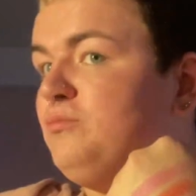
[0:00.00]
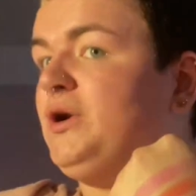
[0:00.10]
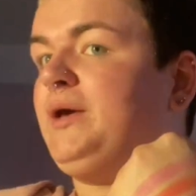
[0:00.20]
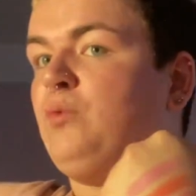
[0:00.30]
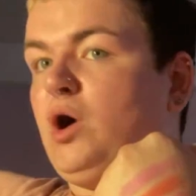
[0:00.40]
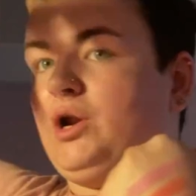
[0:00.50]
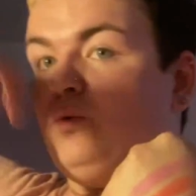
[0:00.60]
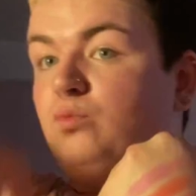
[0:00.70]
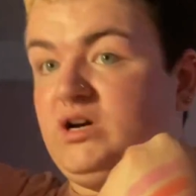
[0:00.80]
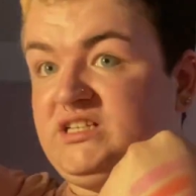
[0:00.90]
Money one
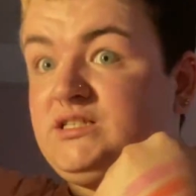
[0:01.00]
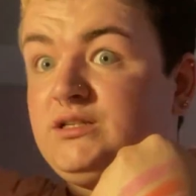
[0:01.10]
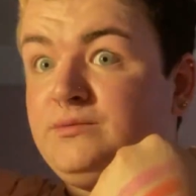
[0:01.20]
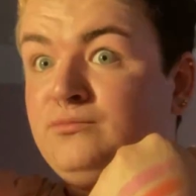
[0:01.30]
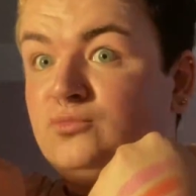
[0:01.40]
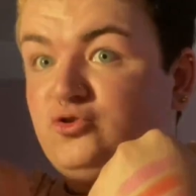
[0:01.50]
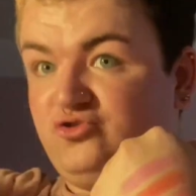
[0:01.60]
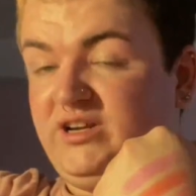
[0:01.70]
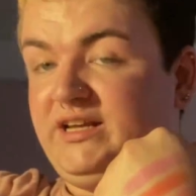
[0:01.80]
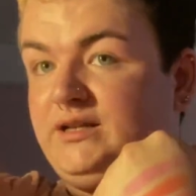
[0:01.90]
was
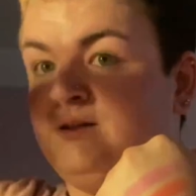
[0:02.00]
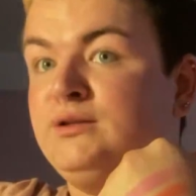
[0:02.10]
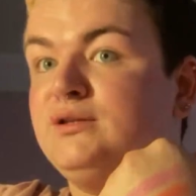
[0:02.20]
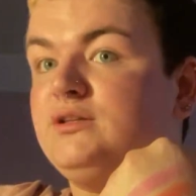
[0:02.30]
green.